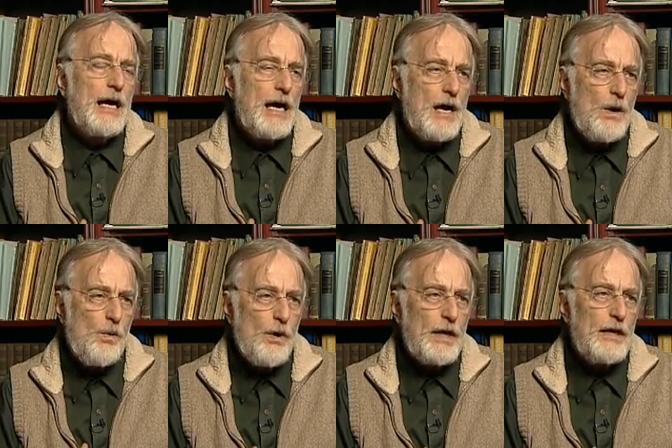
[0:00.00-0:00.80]
how
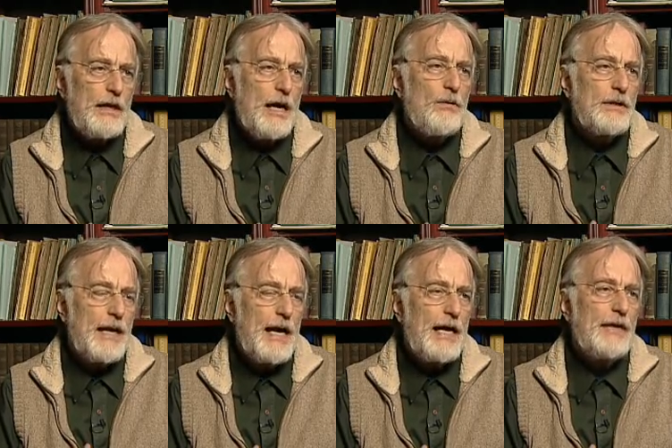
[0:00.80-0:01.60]
well our
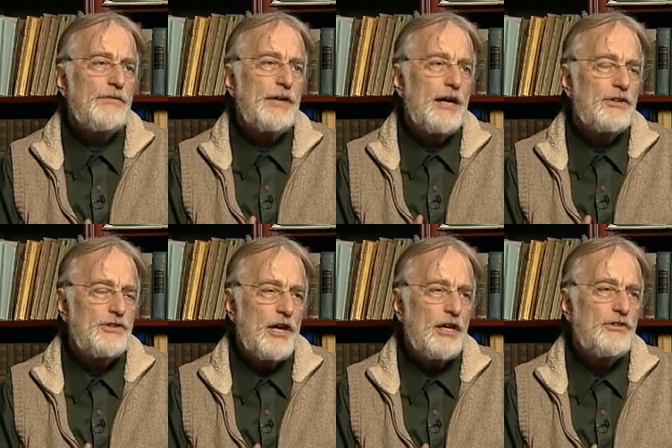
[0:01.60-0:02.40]
lives are
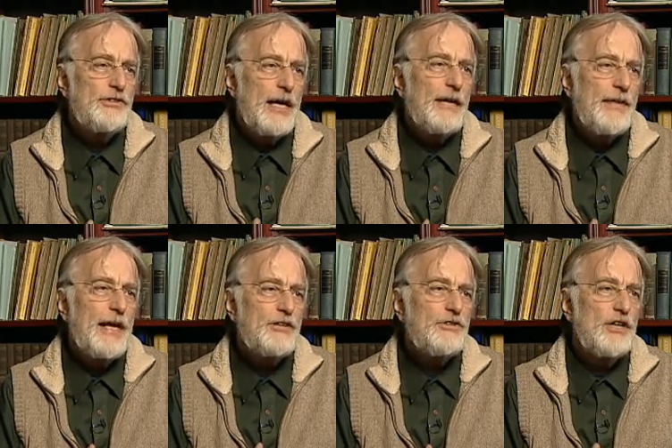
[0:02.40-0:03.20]
judged on
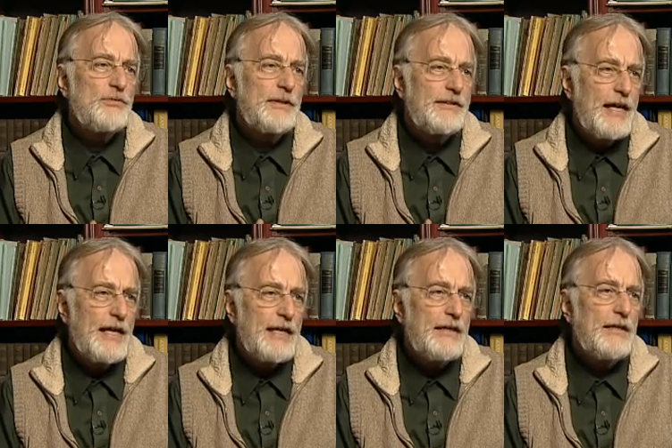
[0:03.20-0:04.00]
that judgment
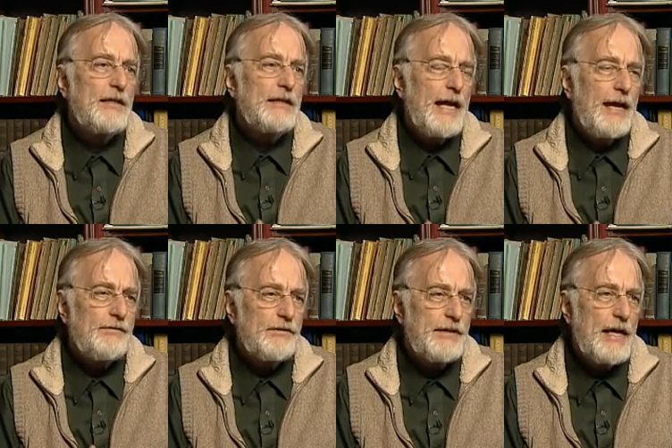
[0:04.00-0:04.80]
day
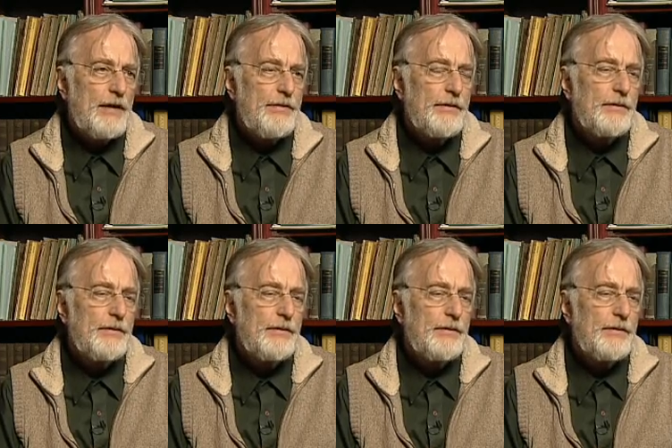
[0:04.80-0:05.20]
after death.